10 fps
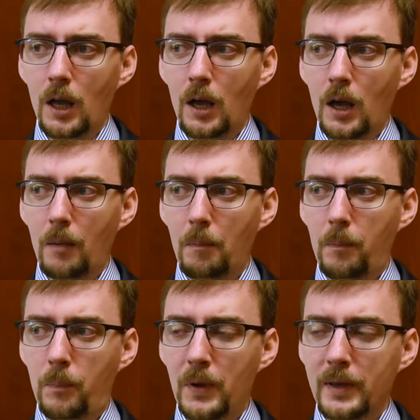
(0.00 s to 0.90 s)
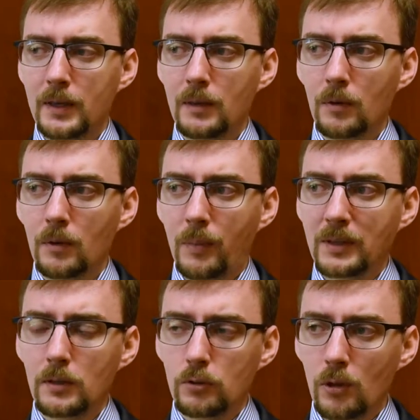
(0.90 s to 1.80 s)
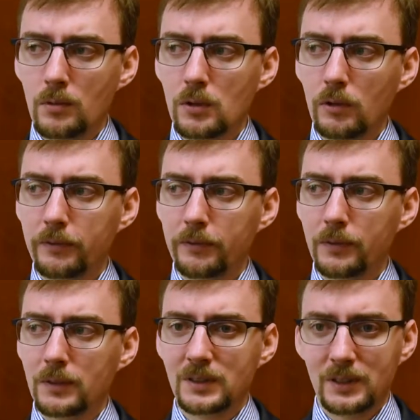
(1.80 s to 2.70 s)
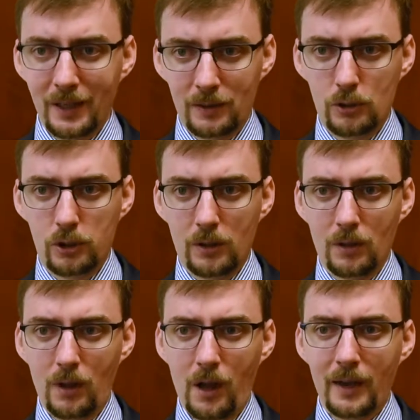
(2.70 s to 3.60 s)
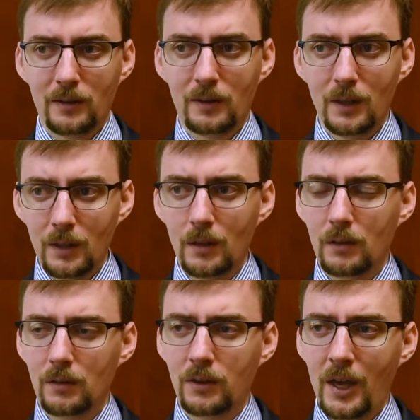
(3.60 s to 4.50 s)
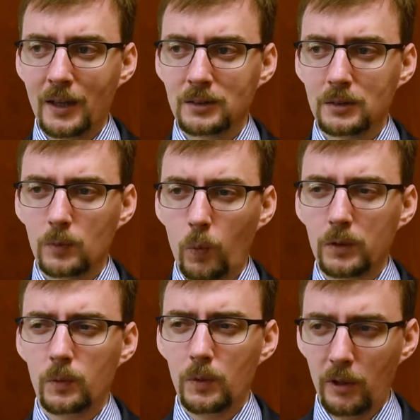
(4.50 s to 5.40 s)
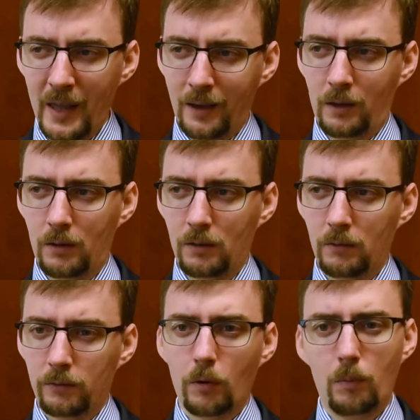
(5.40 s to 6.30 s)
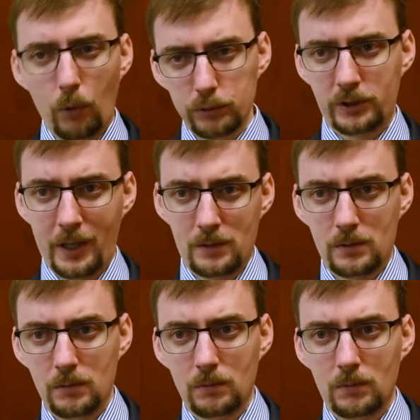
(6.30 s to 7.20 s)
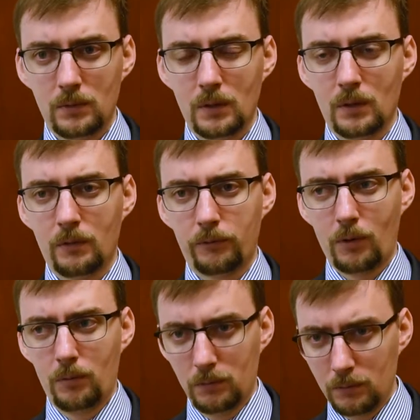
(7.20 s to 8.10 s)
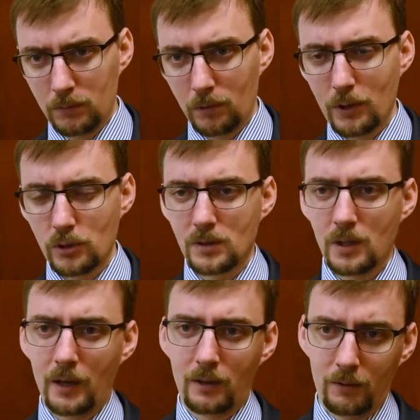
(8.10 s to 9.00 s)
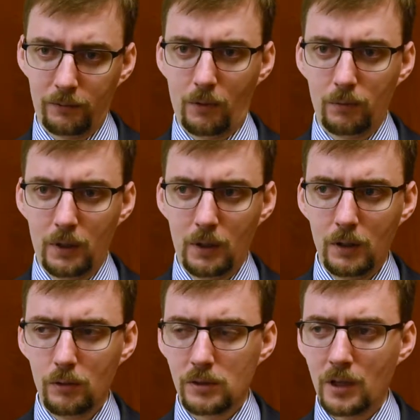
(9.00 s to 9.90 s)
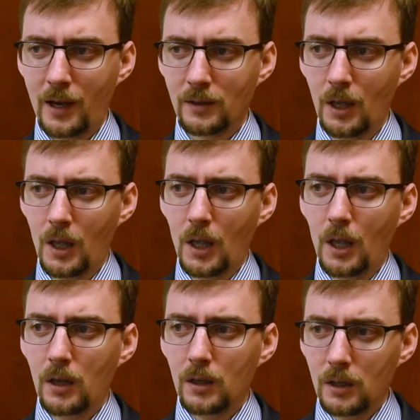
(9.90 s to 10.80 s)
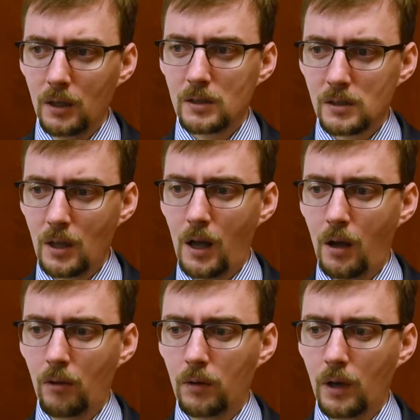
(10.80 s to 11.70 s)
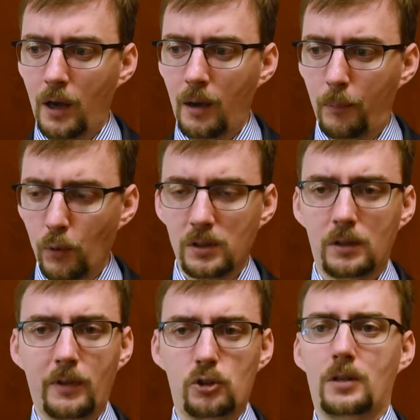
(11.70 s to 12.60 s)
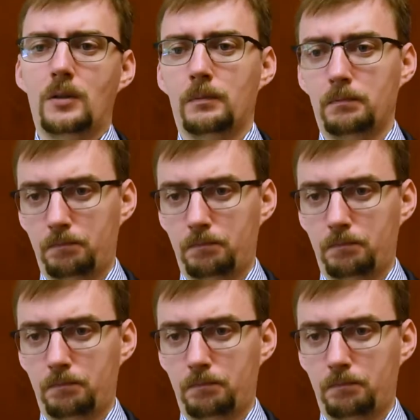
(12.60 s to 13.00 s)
But in terms of strategy, I think that what we lack from both sides, from the Russian side and from the EU side, is now a positive agenda.